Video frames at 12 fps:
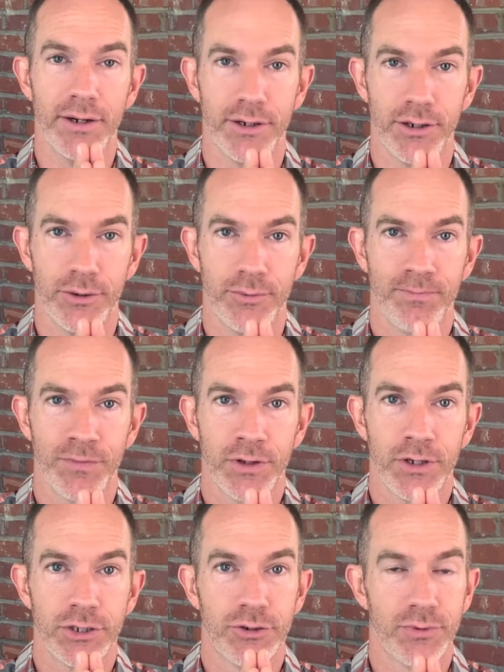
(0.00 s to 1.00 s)
mono,
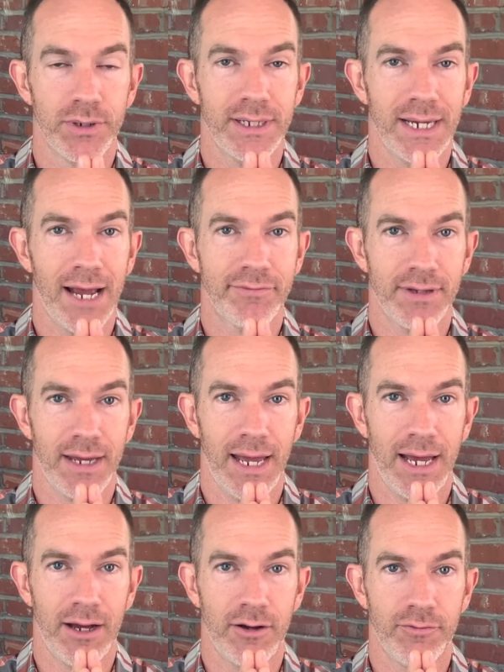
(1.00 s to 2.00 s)
you really have to
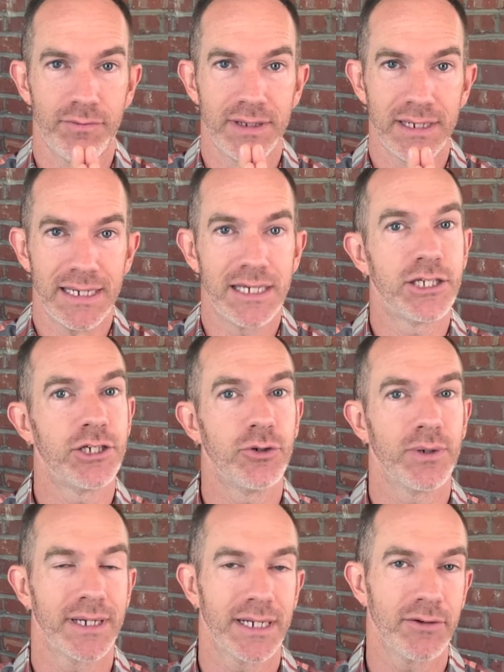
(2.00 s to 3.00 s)
have the
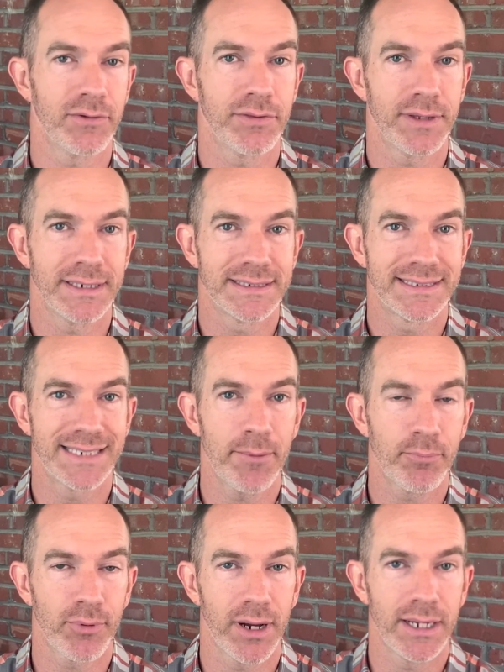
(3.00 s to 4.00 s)
EQing and everything
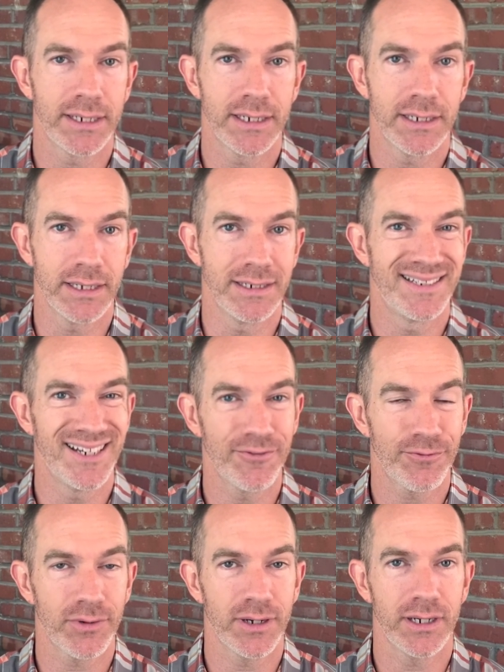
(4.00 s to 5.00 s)
separated and
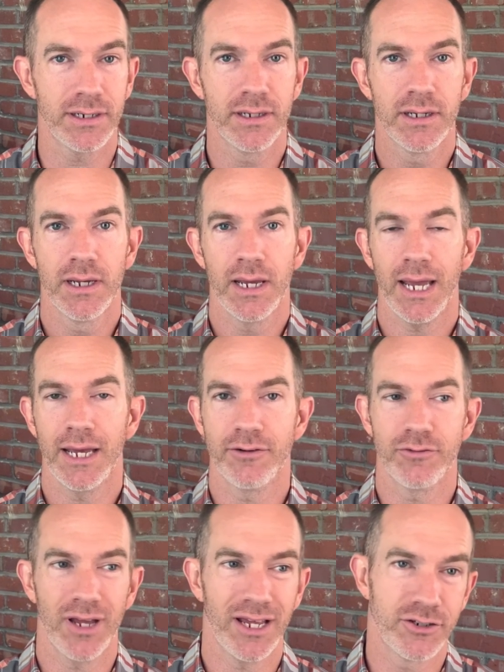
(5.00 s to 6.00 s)
different
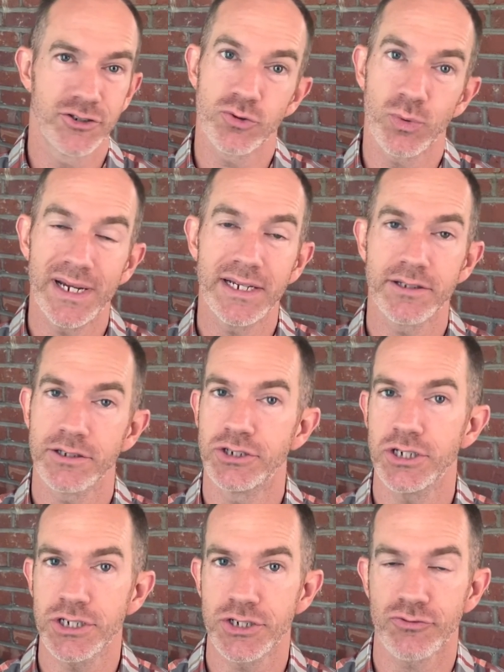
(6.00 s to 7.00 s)
and, and tweaked
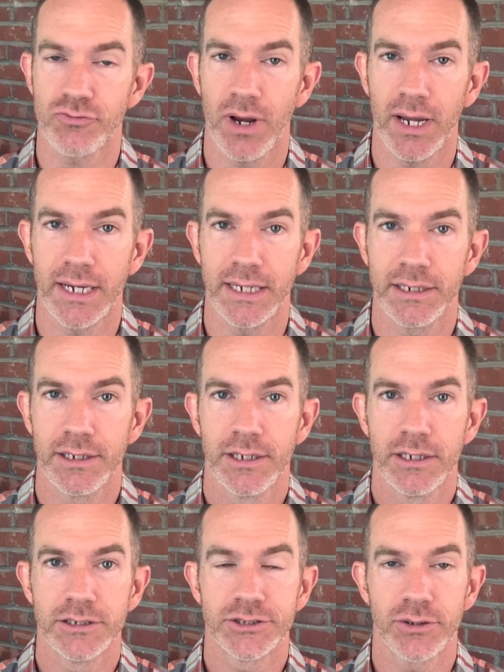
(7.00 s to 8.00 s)
just right
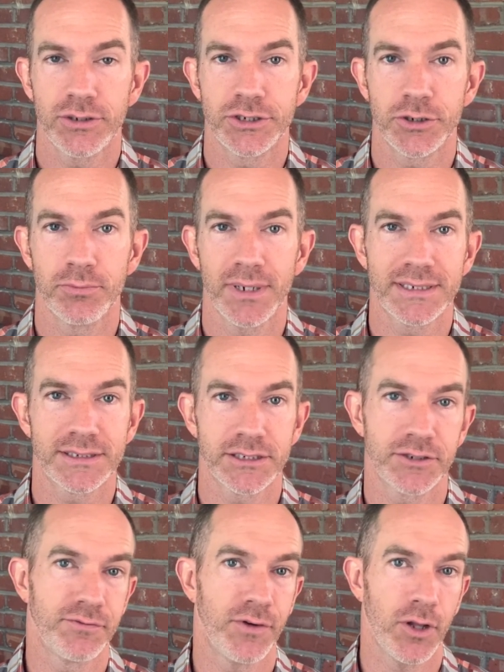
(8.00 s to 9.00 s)
so that your mix
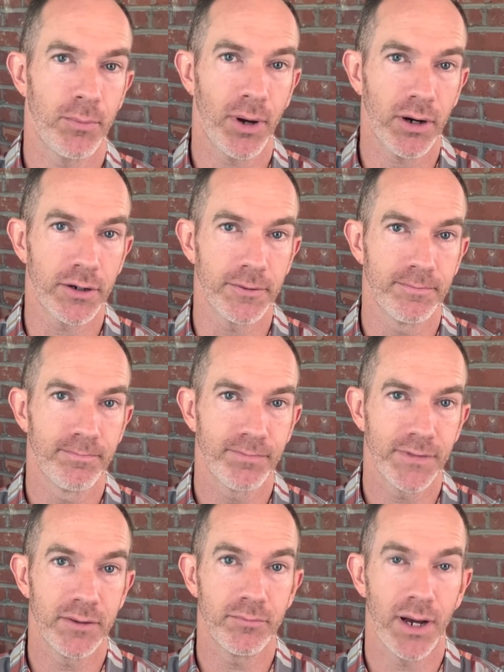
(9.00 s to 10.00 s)
doesn't fall apart
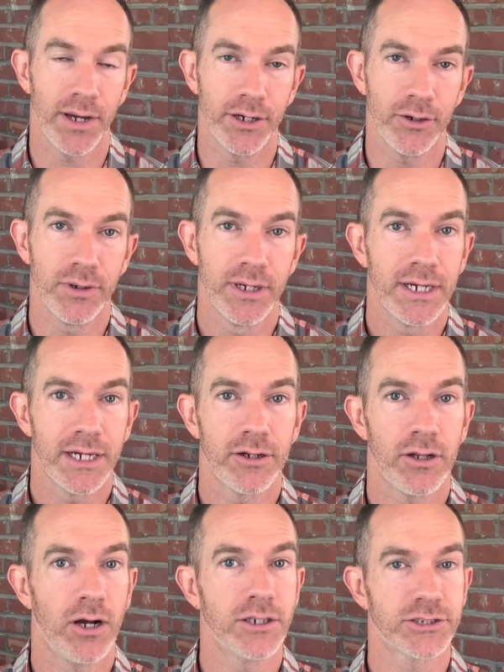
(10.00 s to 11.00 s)
in mono.
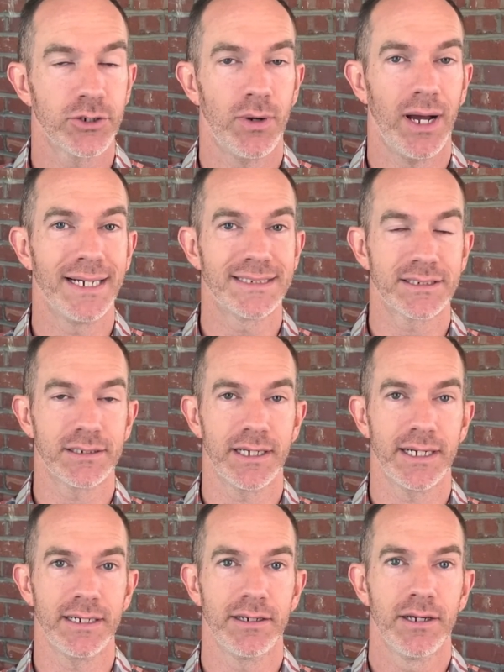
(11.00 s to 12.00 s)
It'll also
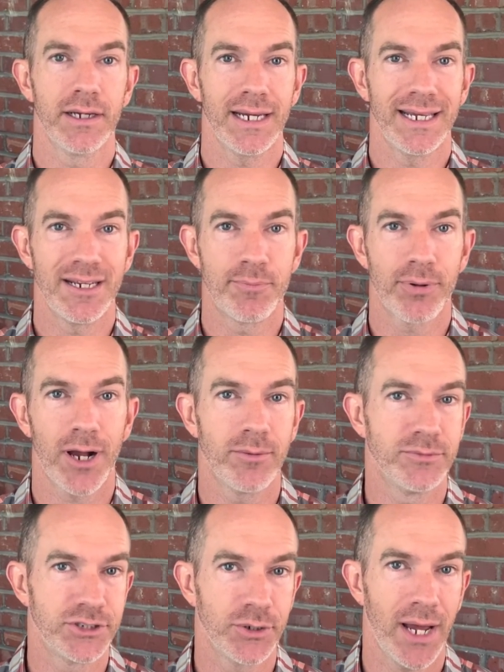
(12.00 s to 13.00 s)
isolate any
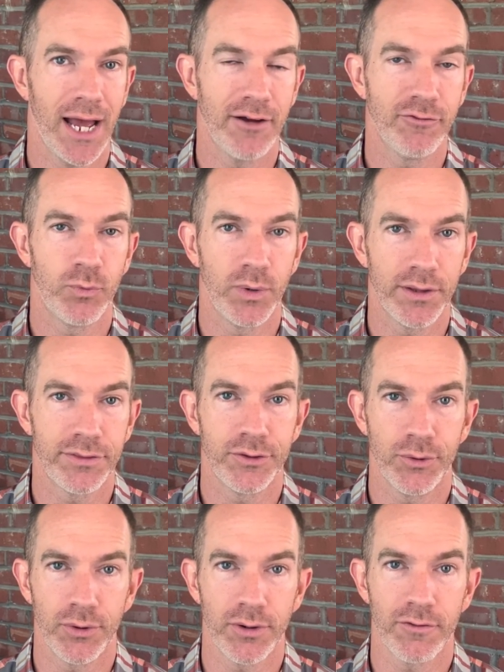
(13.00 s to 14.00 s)
problems you have
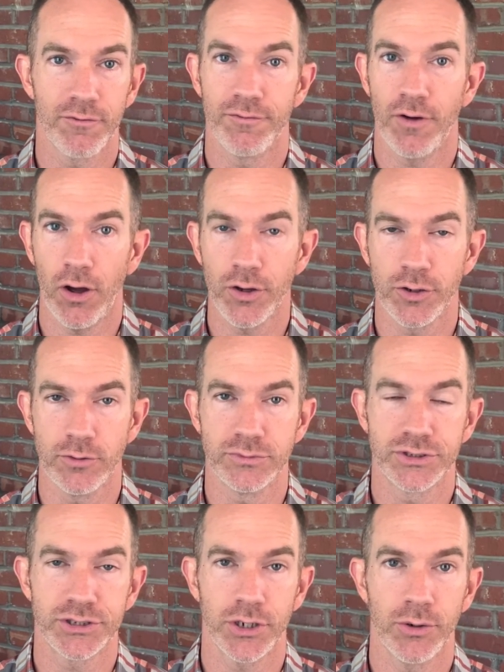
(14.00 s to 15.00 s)
with your
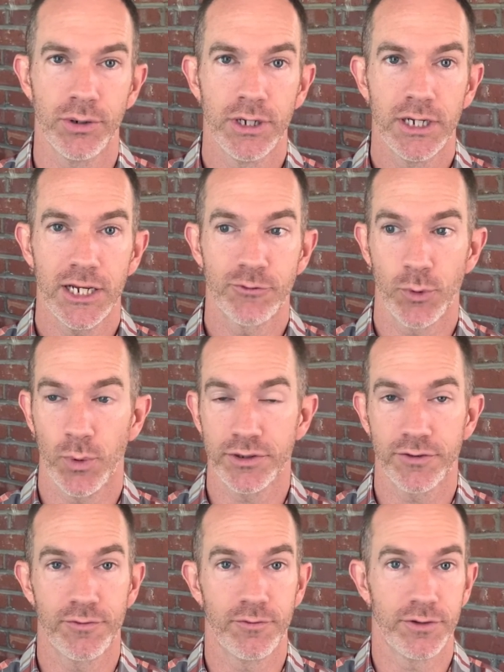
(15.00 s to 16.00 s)
volume. So if we
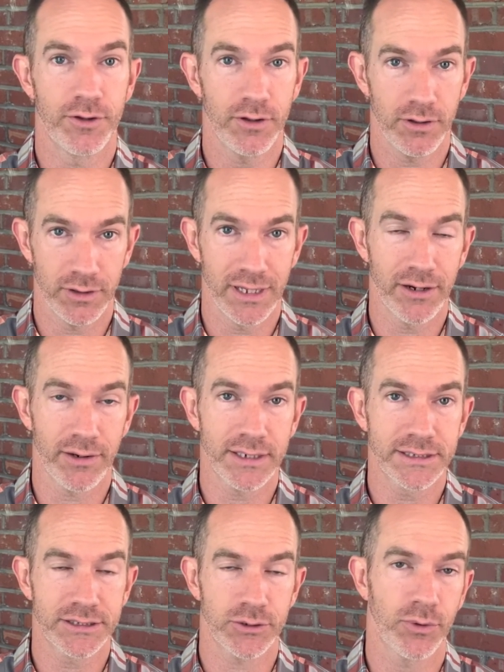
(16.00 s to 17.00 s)
want the, the
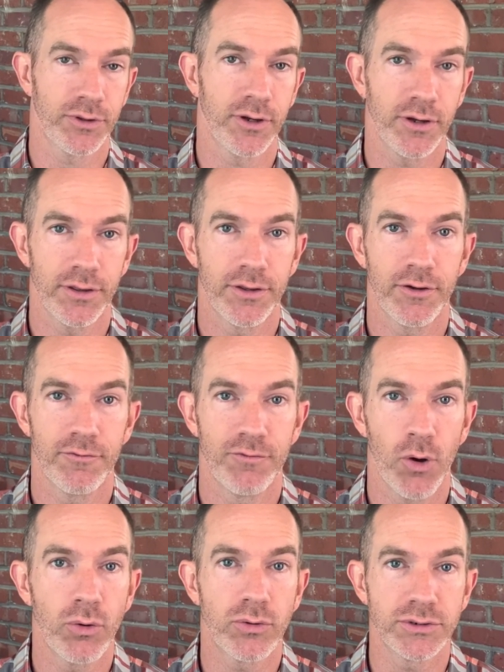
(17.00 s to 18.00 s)
lyrics or the, the
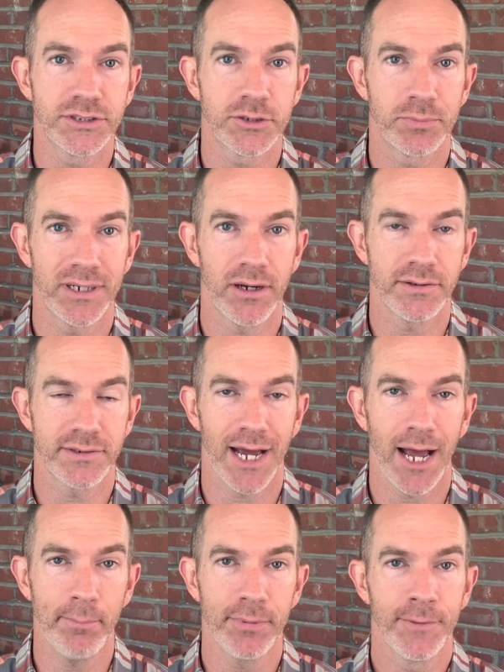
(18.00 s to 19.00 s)
vocals to be on
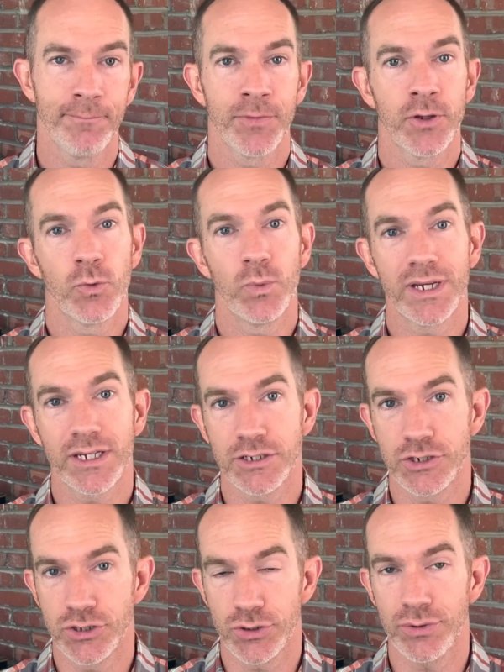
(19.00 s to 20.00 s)
top, we
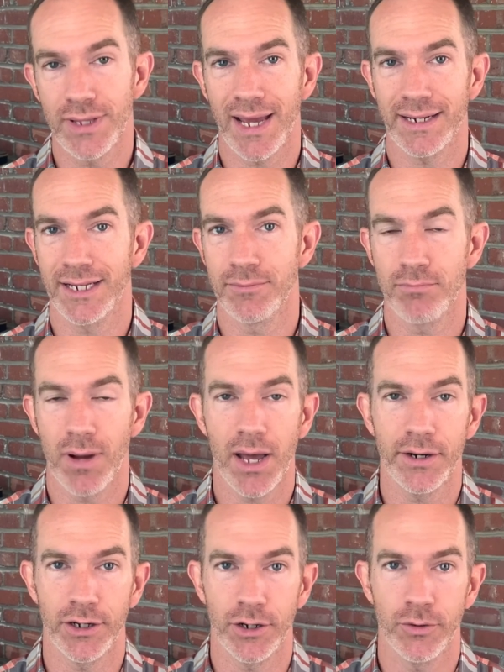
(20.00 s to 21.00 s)
can do that in
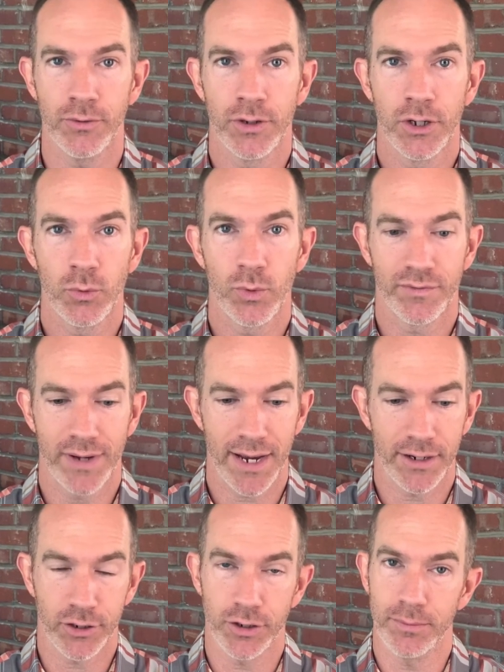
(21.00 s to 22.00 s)
mono. We've
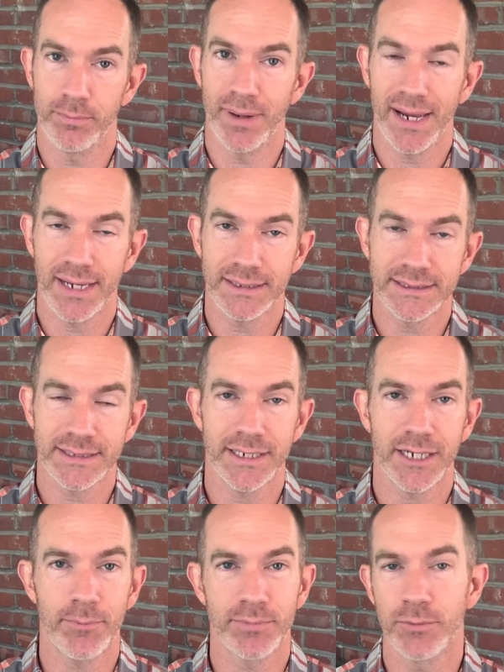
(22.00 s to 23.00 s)
got a good band
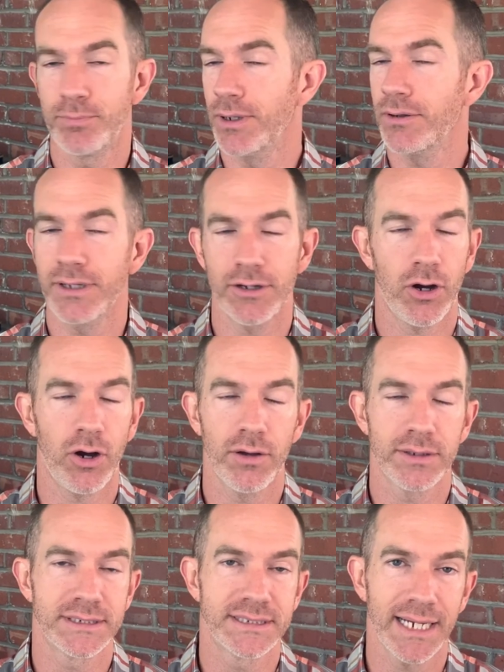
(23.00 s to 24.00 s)
set up. You build it
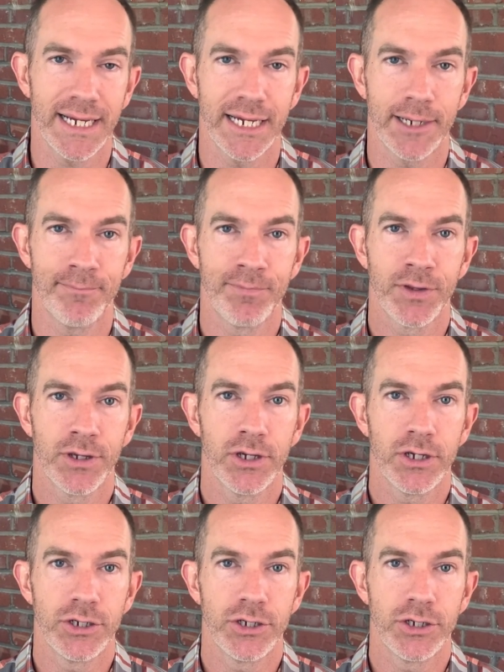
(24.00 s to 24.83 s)
all the same.